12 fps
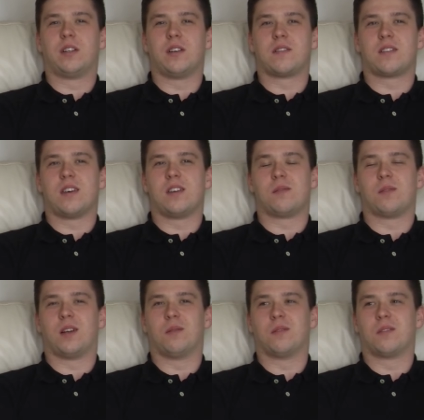those days when
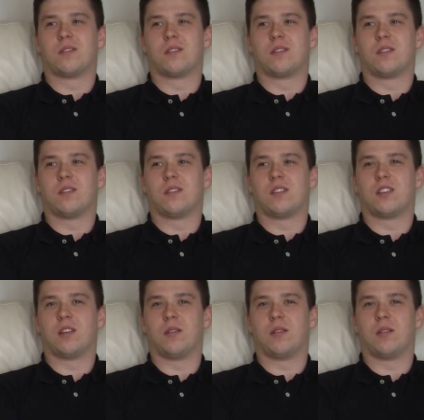I was still